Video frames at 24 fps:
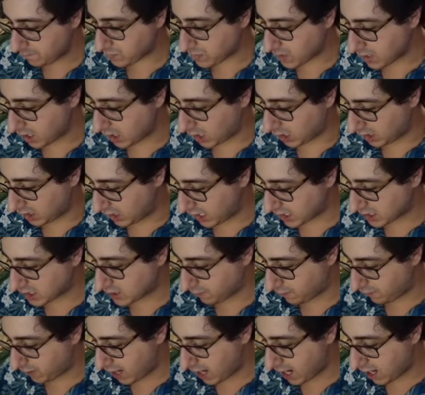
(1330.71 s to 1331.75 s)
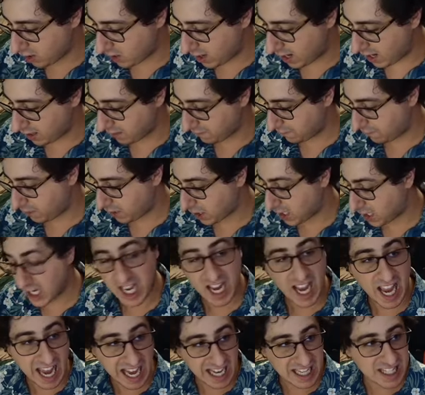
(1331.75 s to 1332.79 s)
I like it, Electivire, and
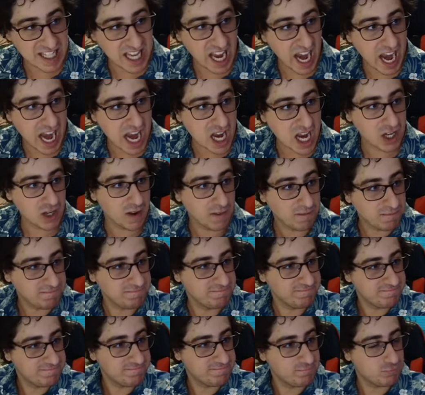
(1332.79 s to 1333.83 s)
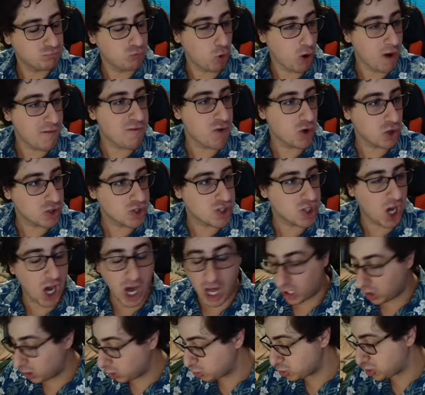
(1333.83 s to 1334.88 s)
fucking Entei in the reverse
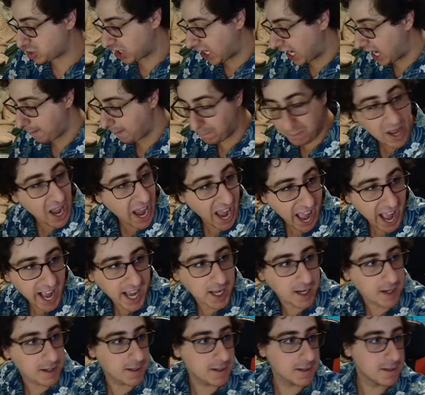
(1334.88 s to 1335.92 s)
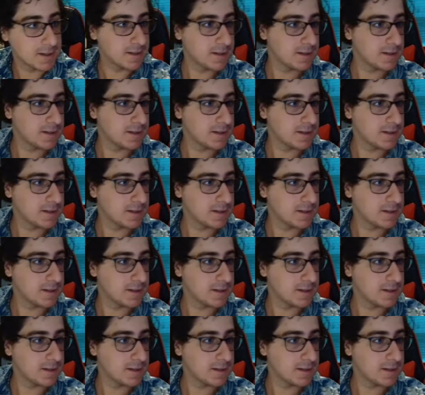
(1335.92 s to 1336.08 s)
hollow champ pack